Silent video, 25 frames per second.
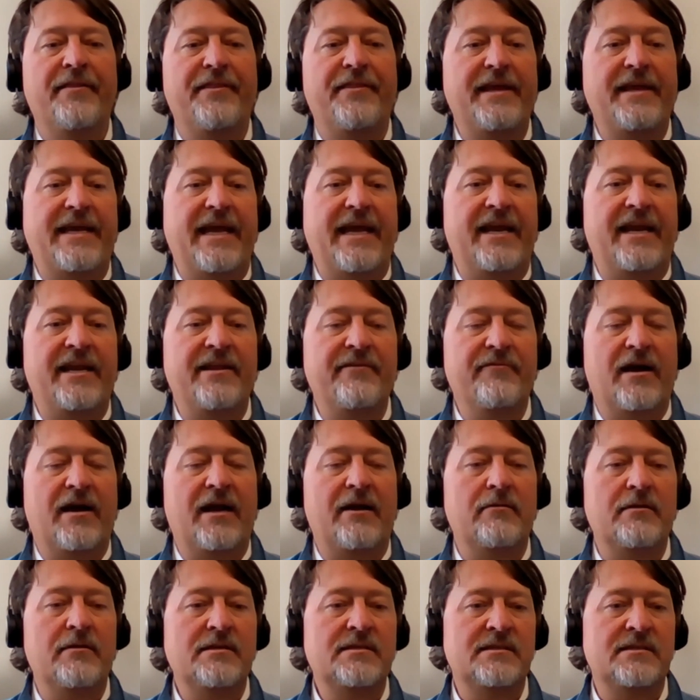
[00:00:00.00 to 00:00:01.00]
Think
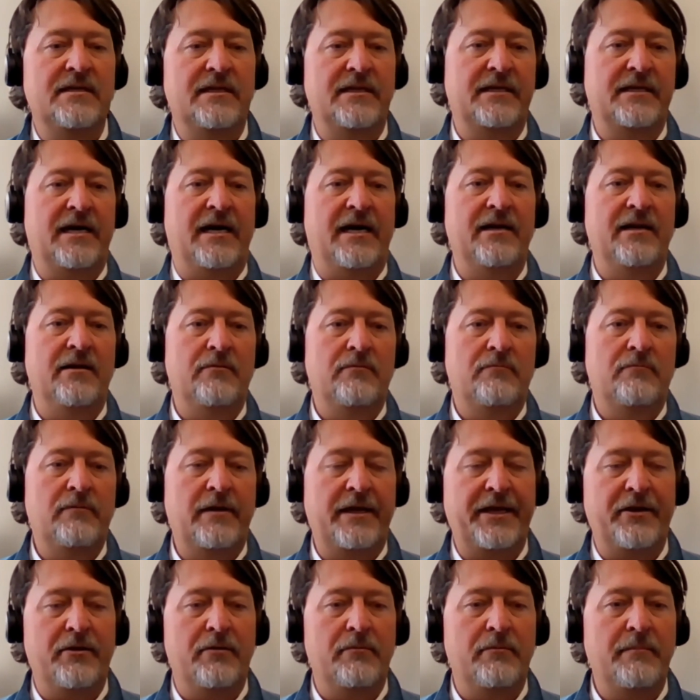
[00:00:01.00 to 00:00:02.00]
antivirus in kind of
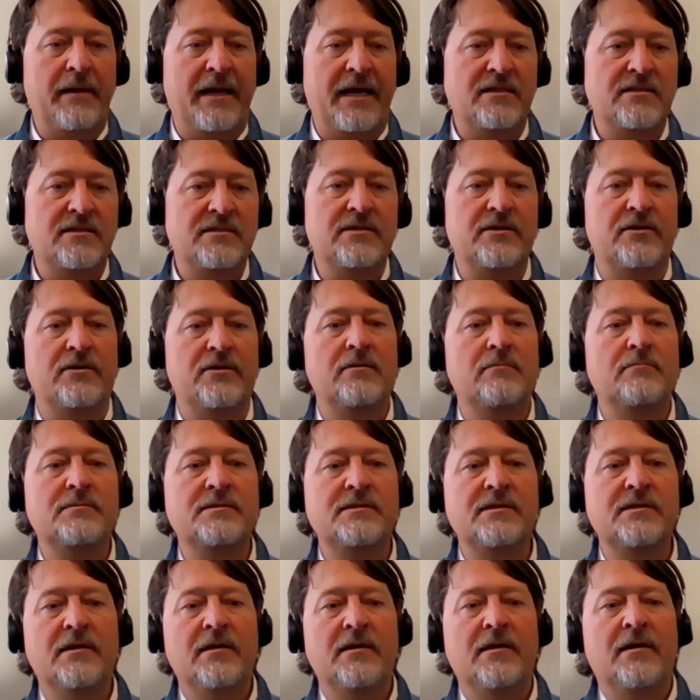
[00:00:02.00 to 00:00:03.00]
regular man's
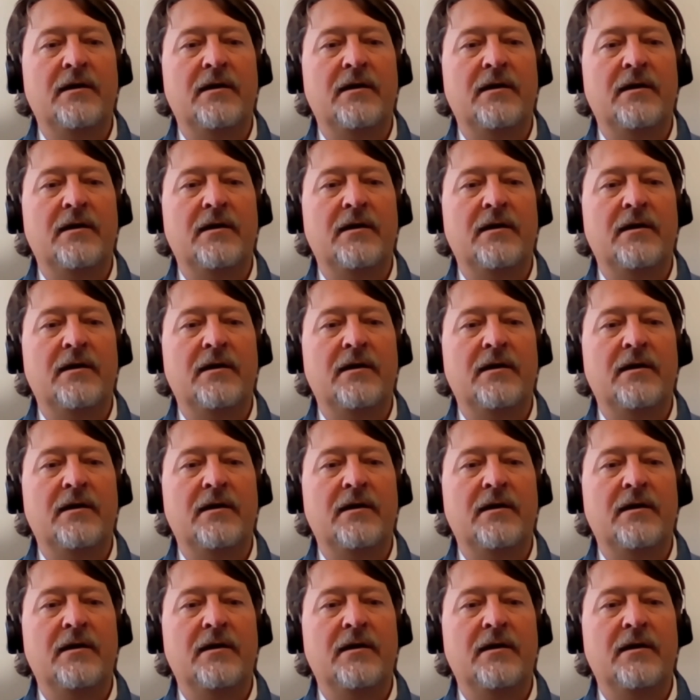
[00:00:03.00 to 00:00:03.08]
terms.